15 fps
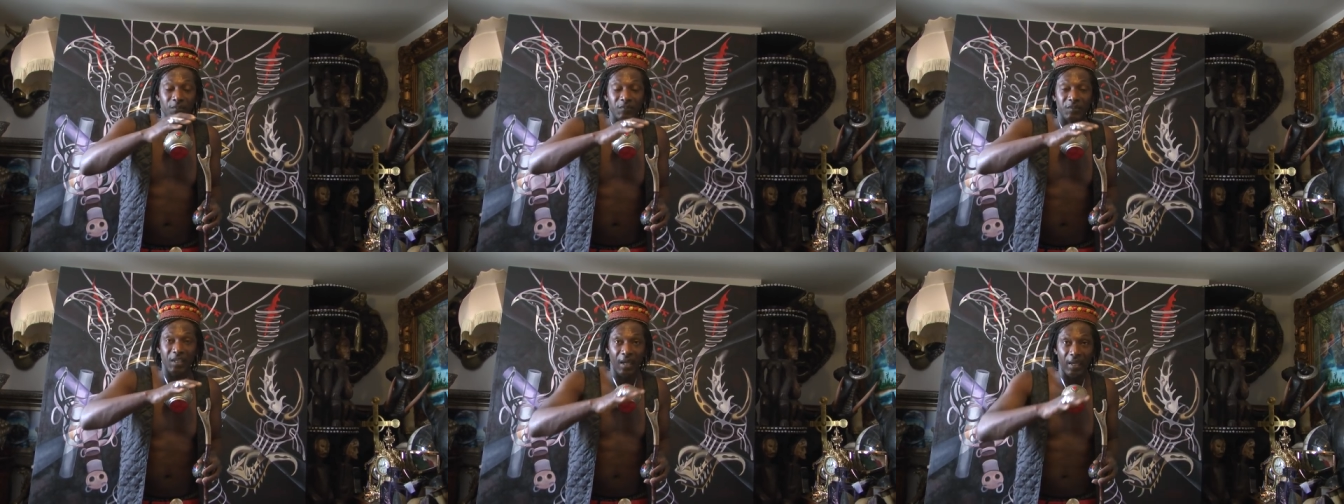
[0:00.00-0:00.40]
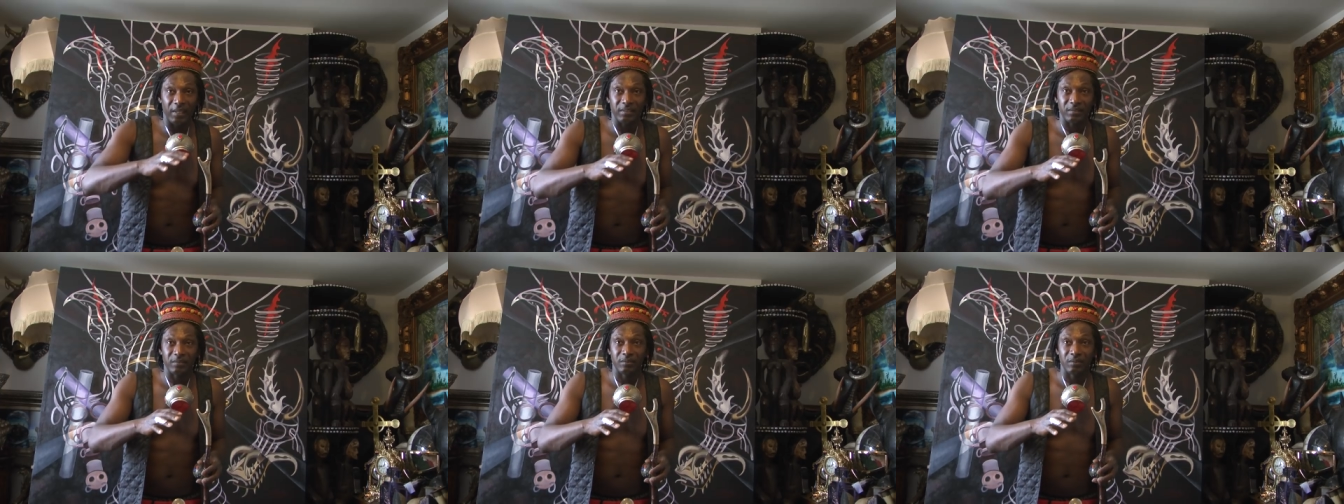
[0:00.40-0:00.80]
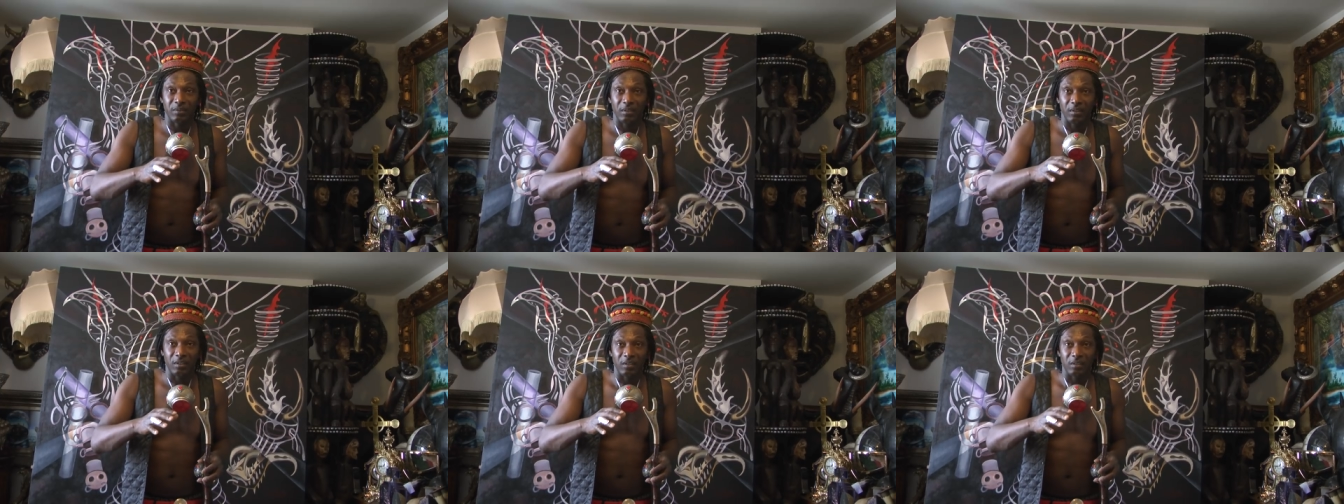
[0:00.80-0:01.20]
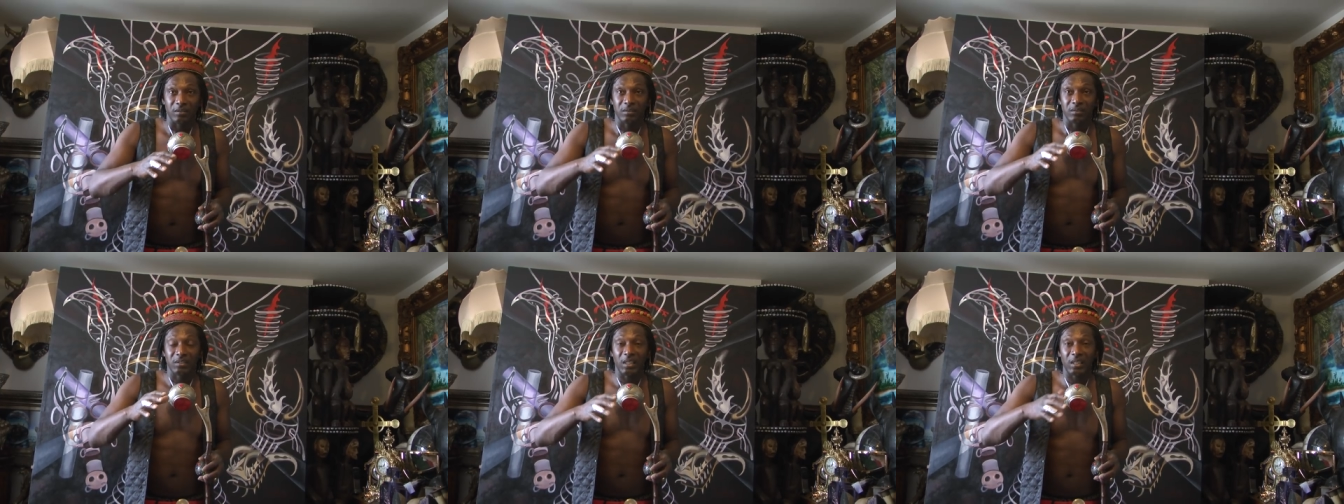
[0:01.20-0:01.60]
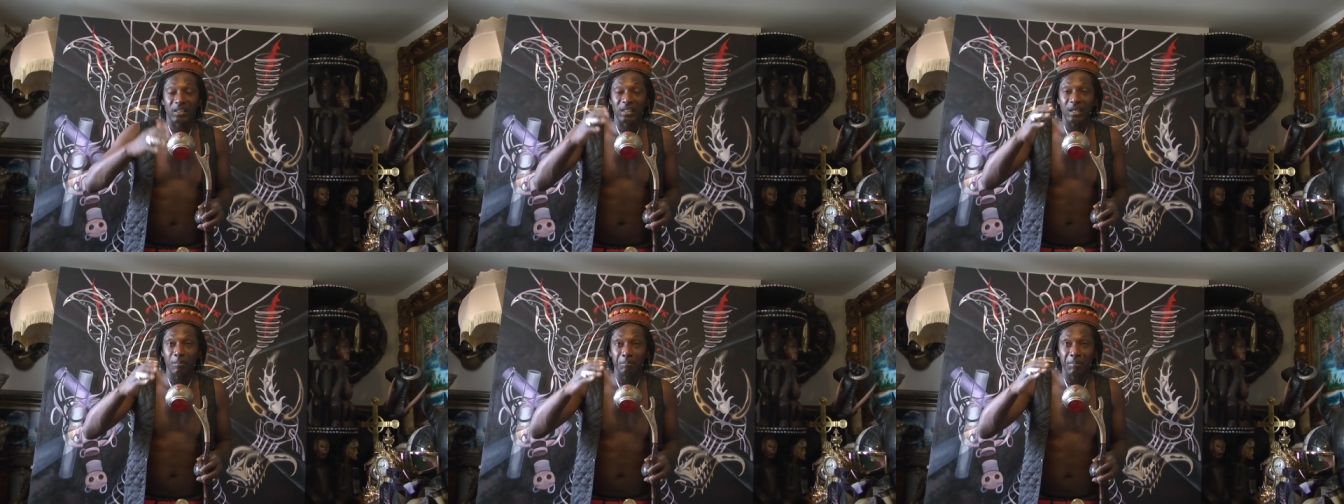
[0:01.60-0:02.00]
dead, They
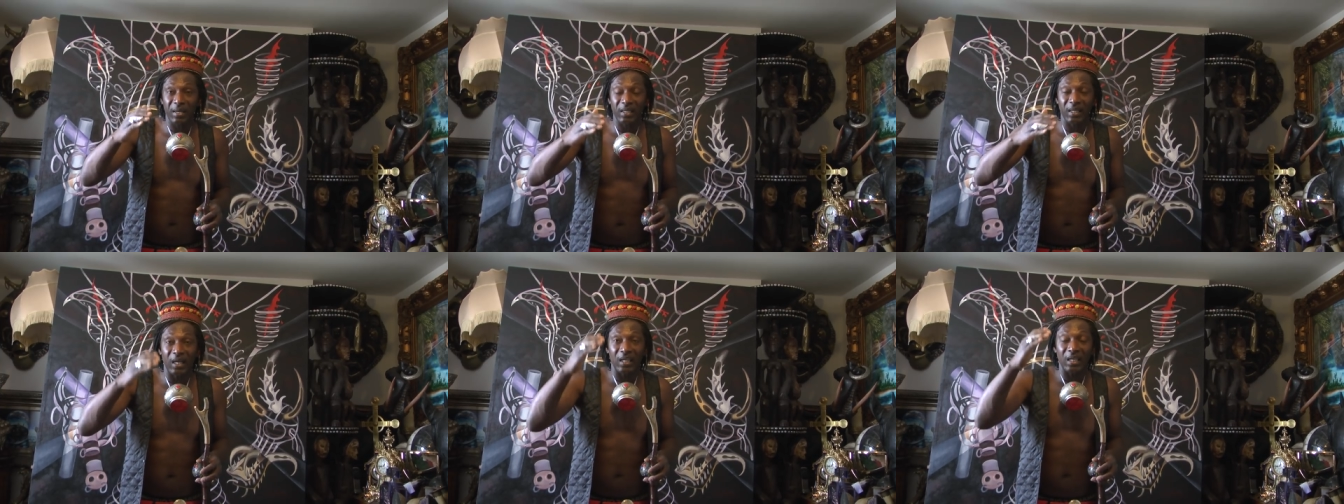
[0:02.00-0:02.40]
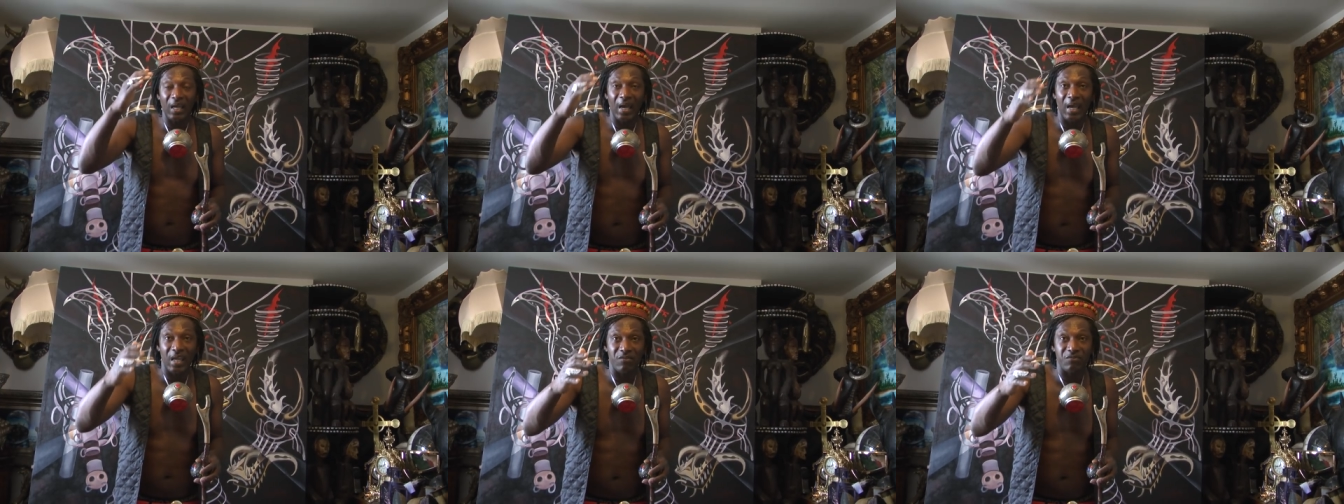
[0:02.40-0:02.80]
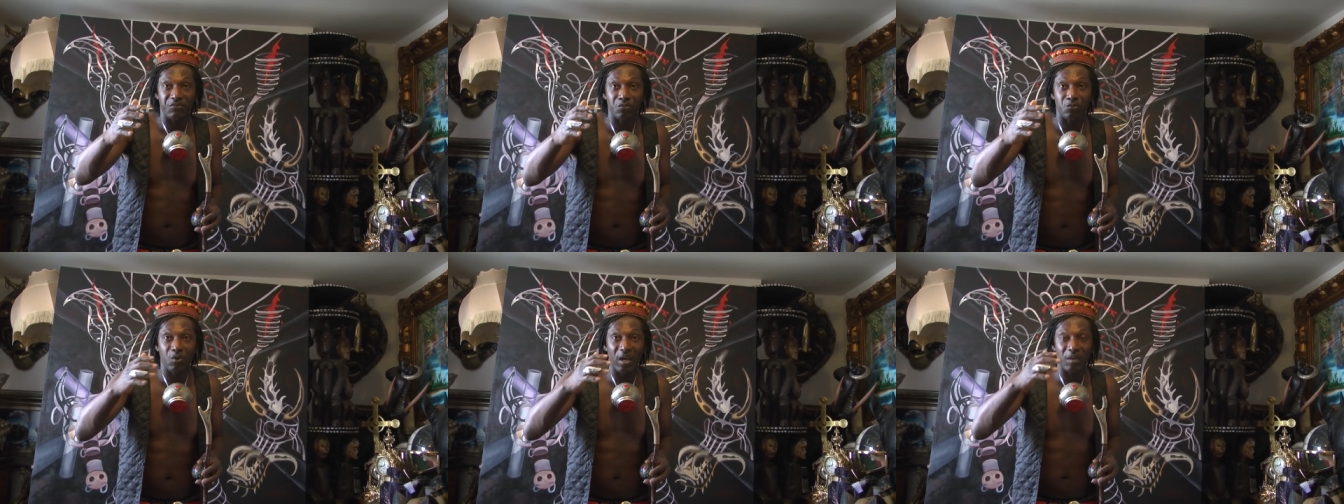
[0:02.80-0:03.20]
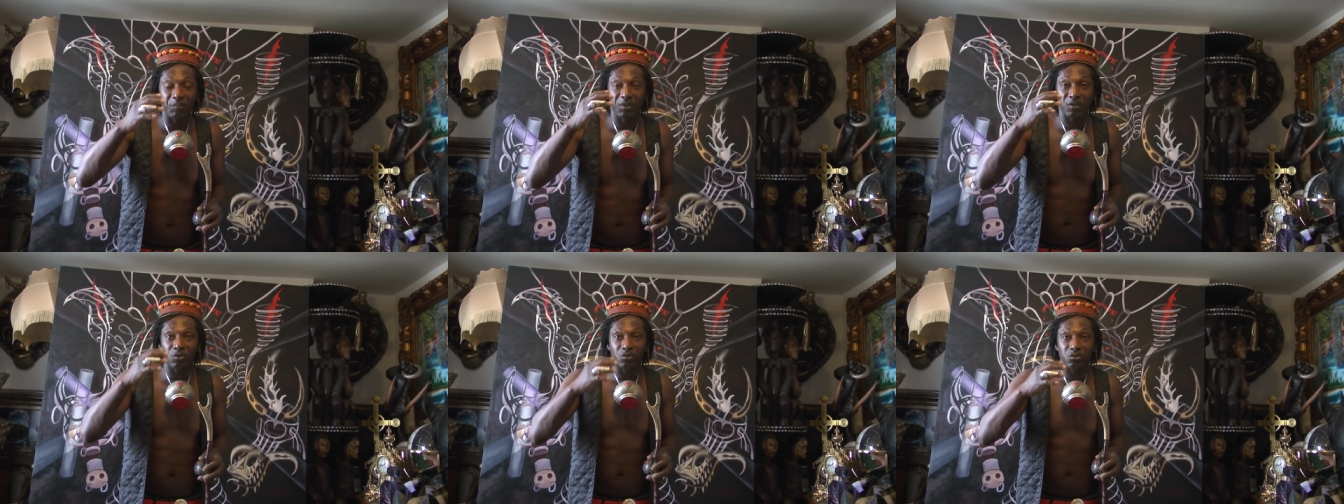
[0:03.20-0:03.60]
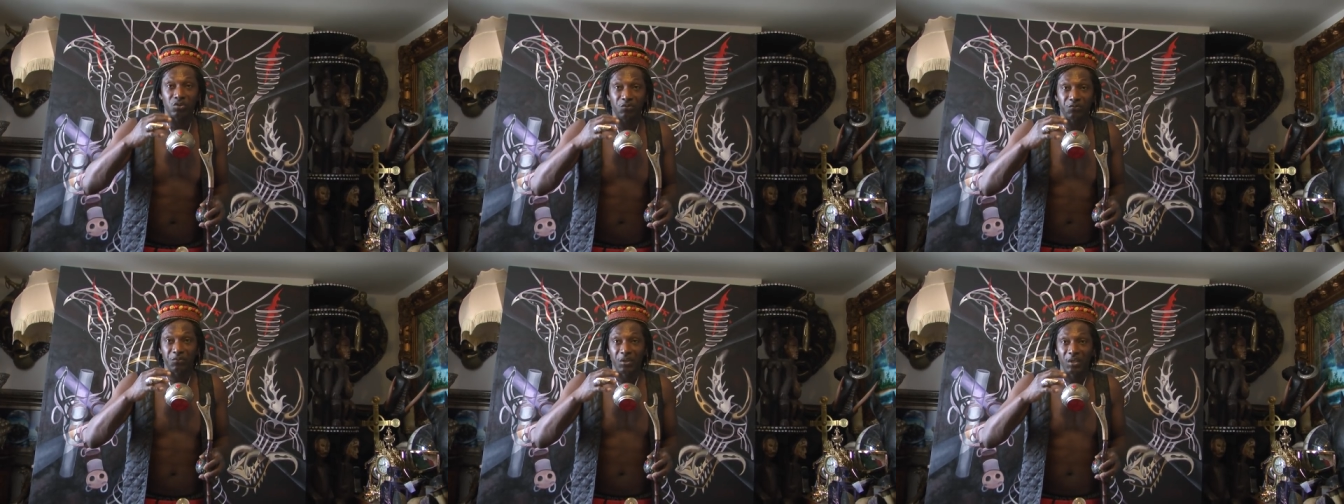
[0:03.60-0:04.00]
came back alive. Why? Because
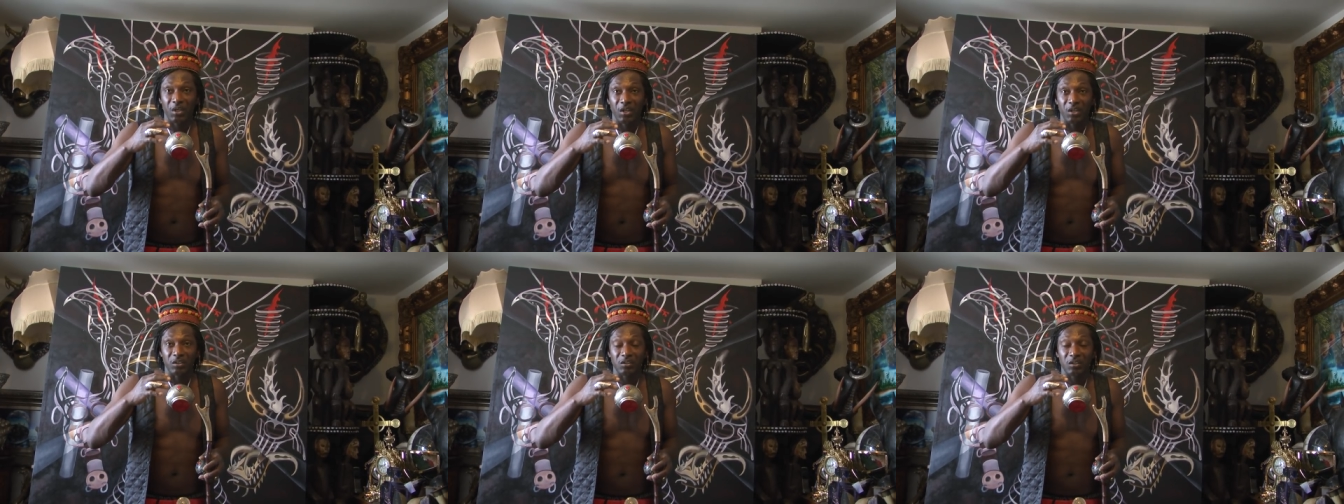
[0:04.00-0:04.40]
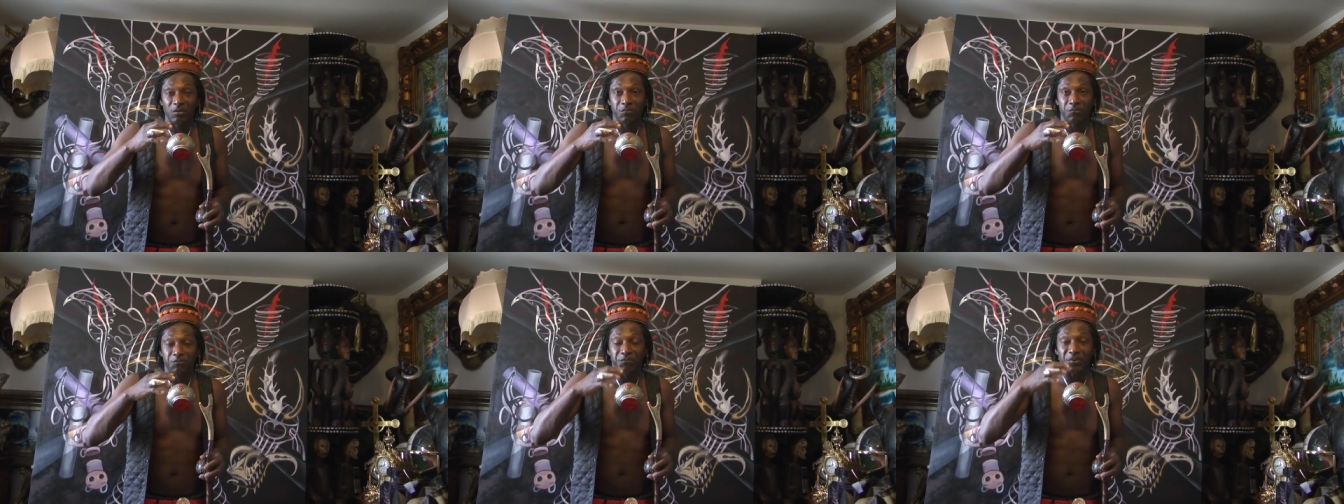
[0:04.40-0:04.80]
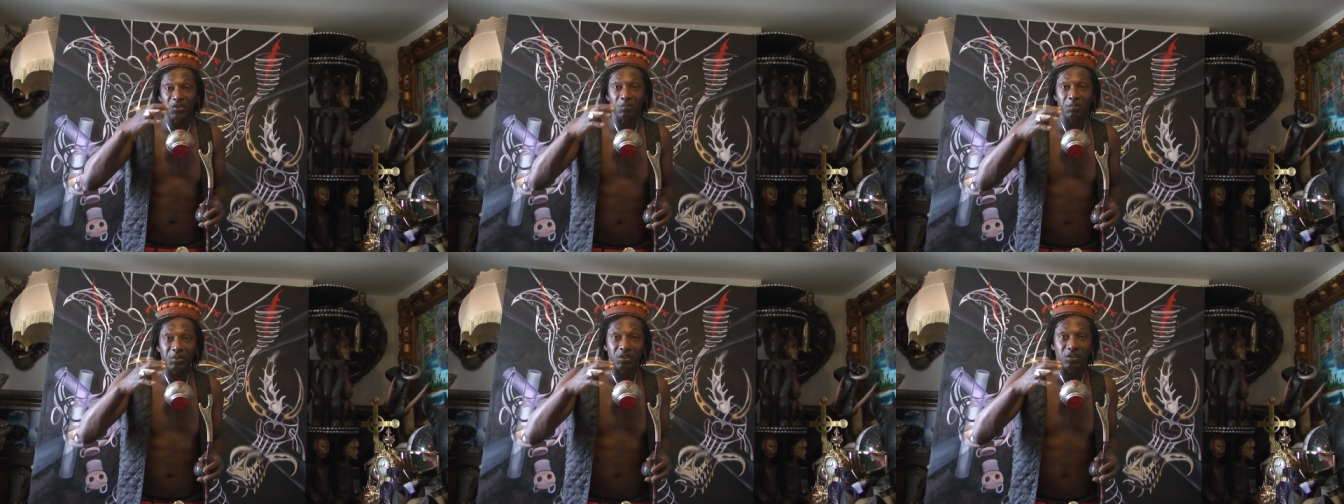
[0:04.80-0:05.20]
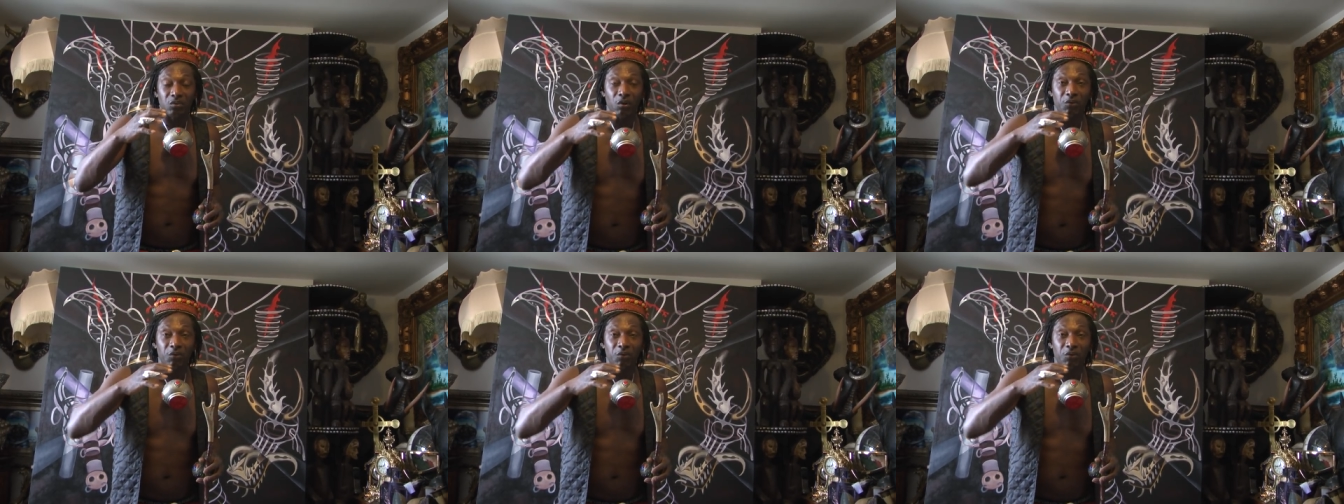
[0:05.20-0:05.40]
of the phenomenon